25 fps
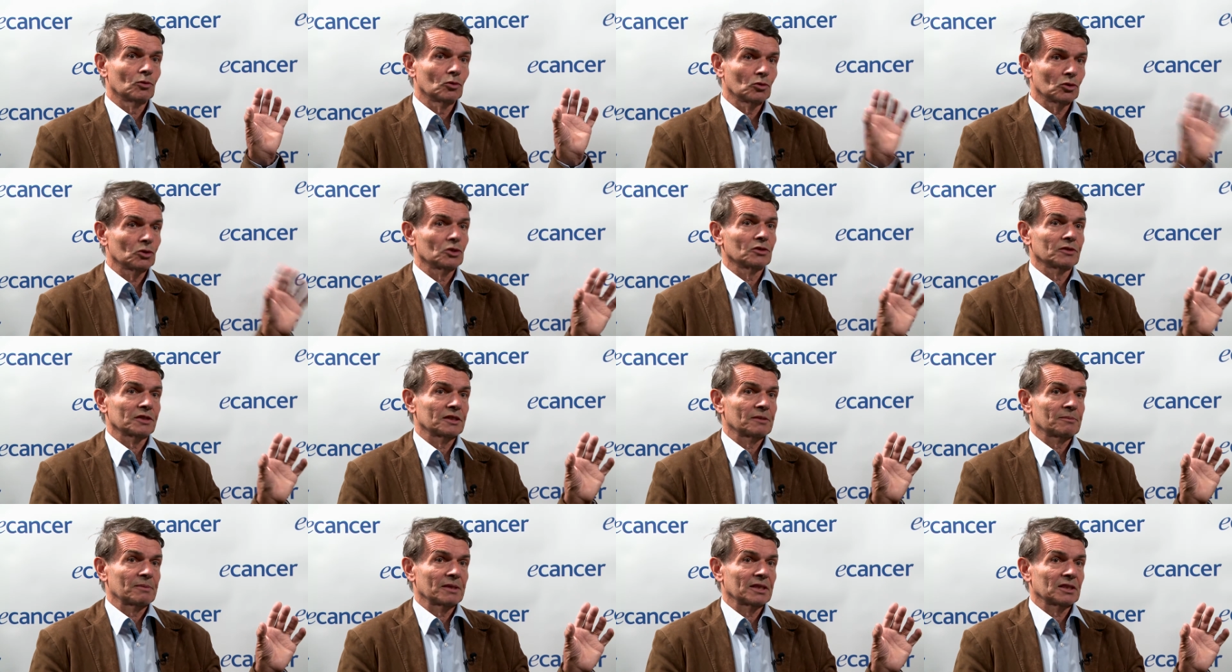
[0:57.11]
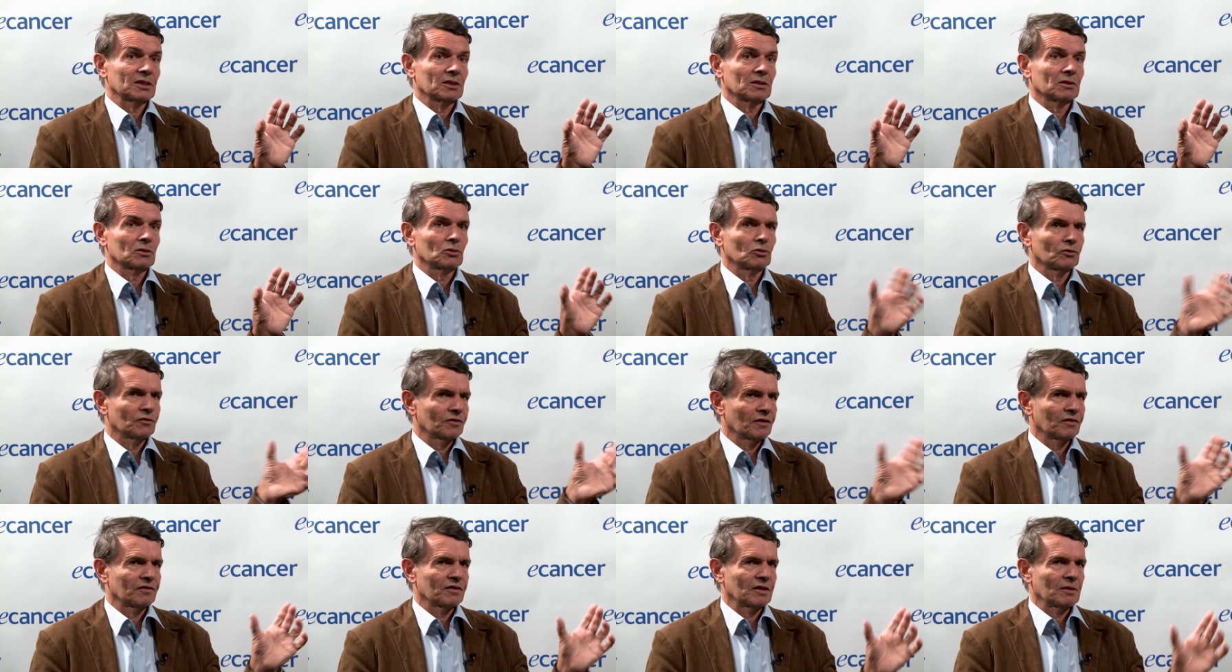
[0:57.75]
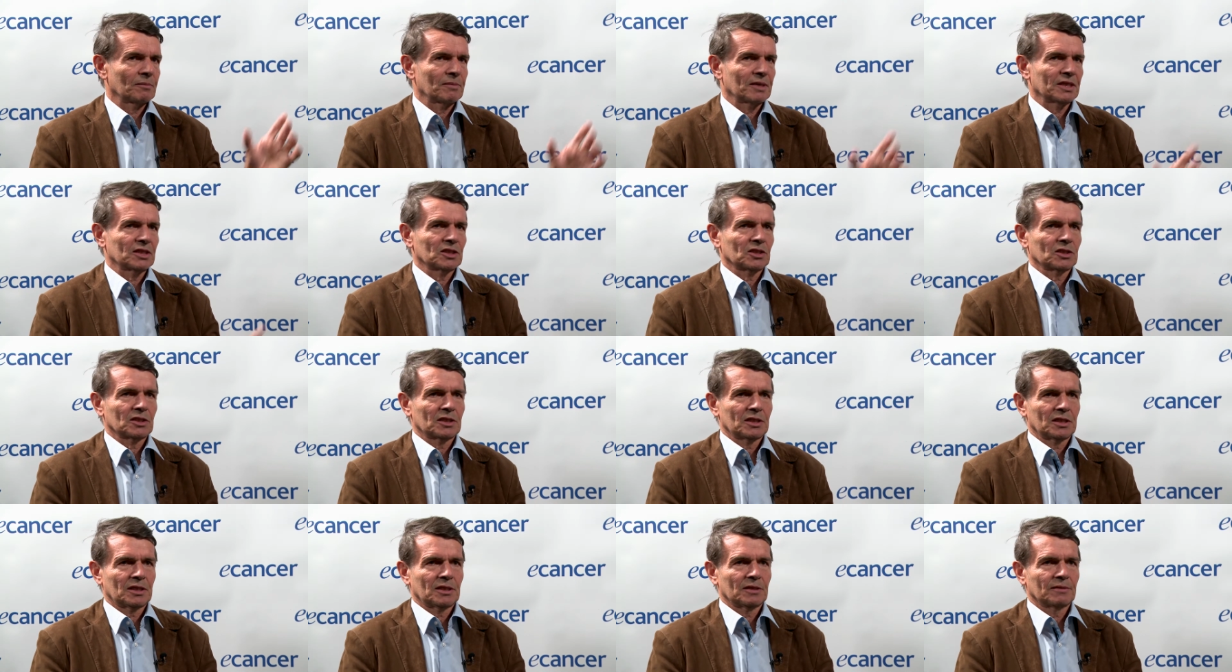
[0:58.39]
good risk patients, 250
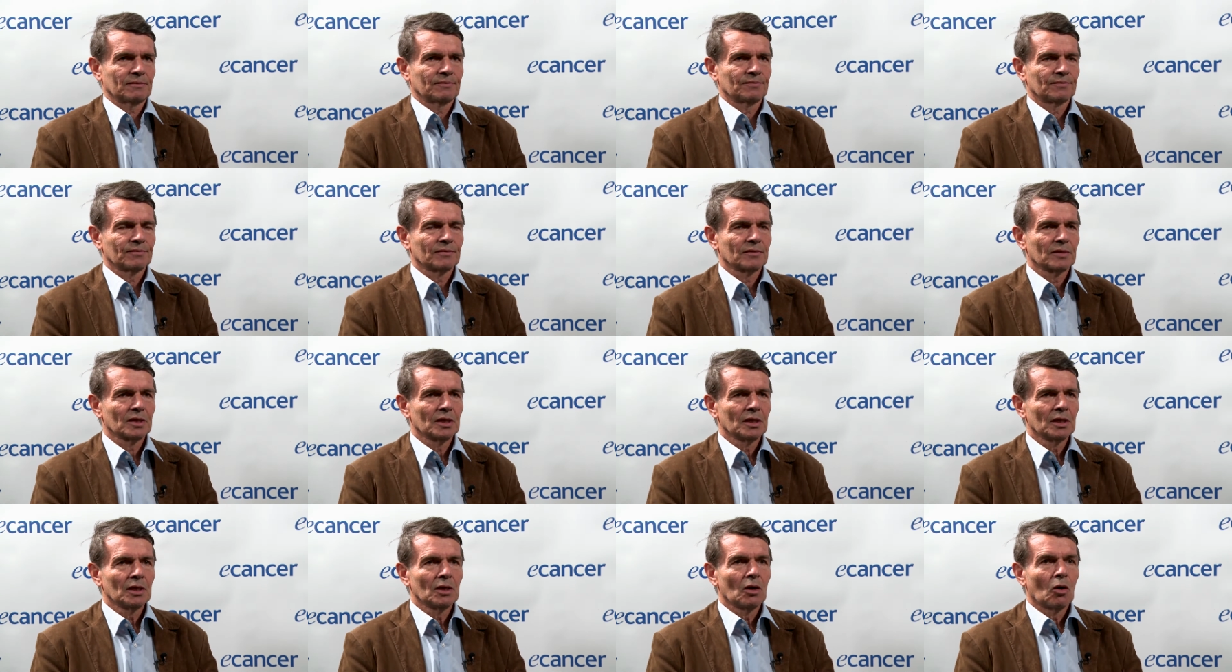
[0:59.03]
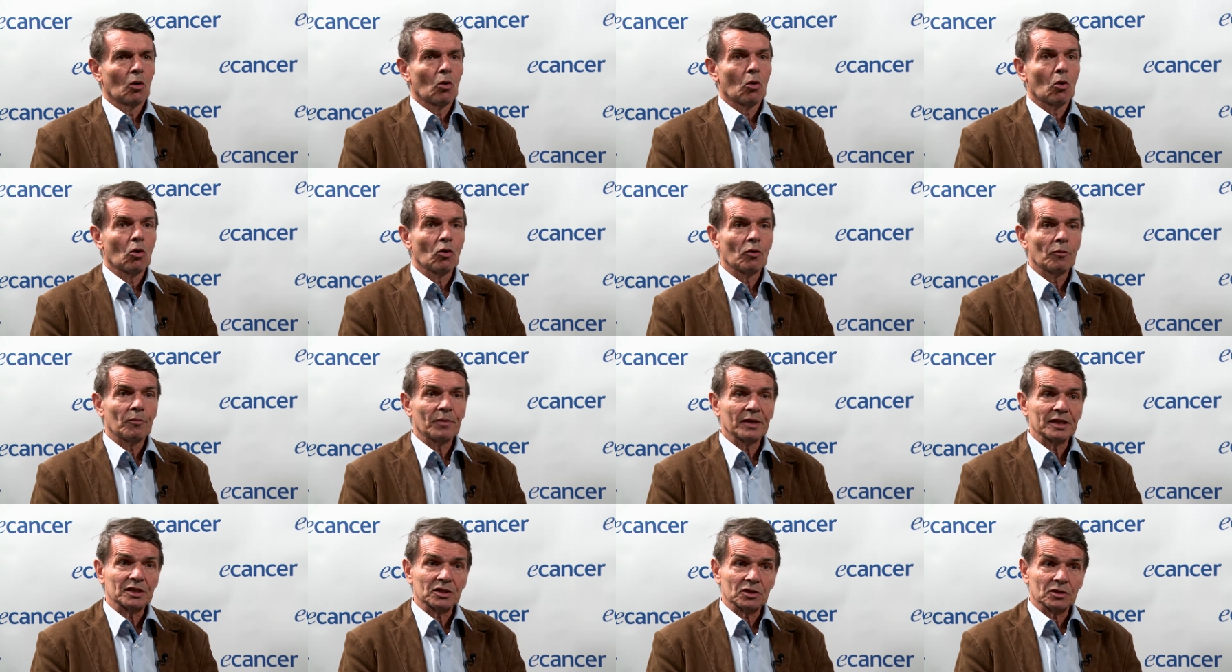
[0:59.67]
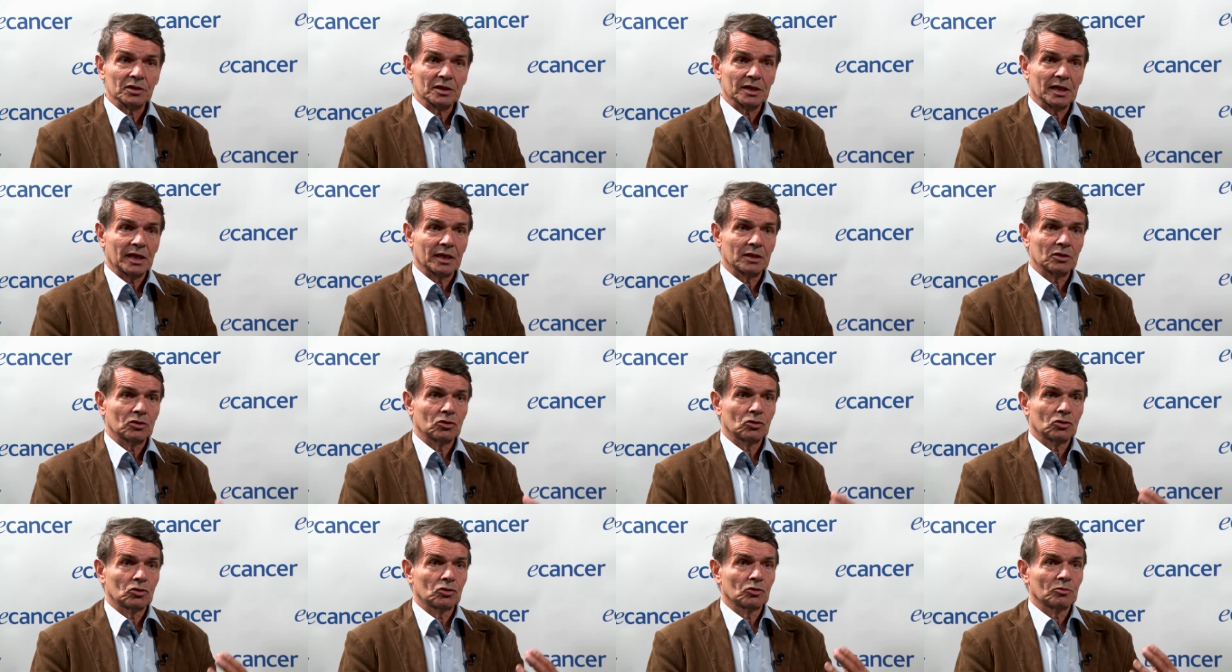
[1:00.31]
patients here. All patients had
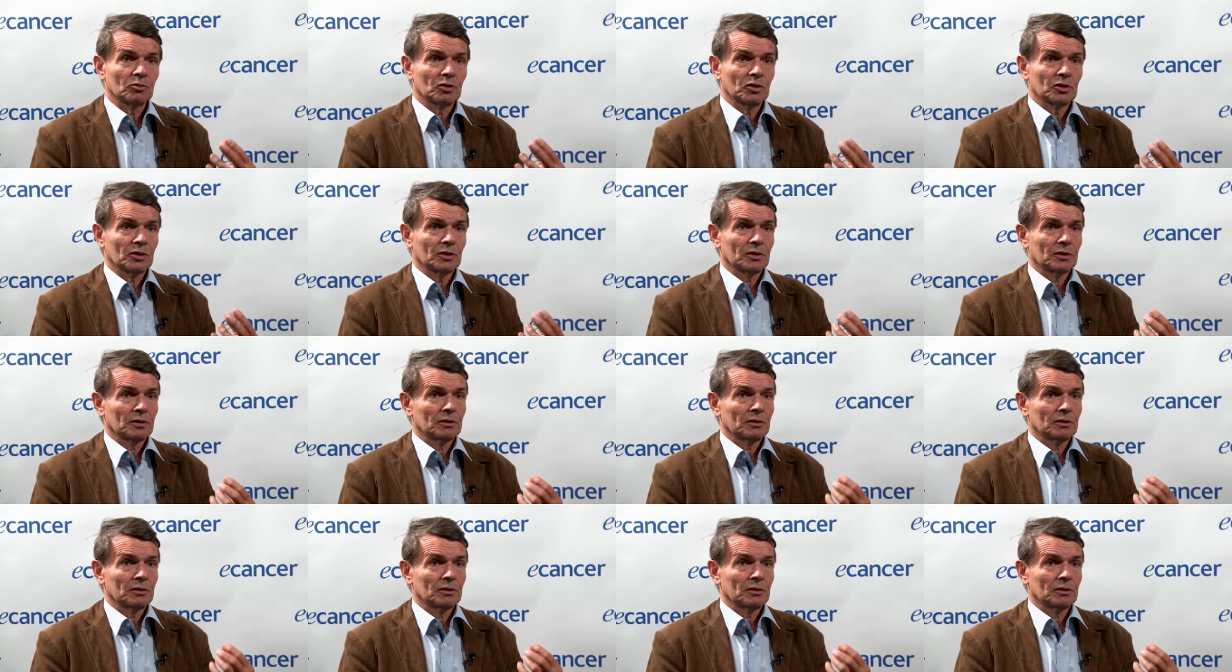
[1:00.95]
tumor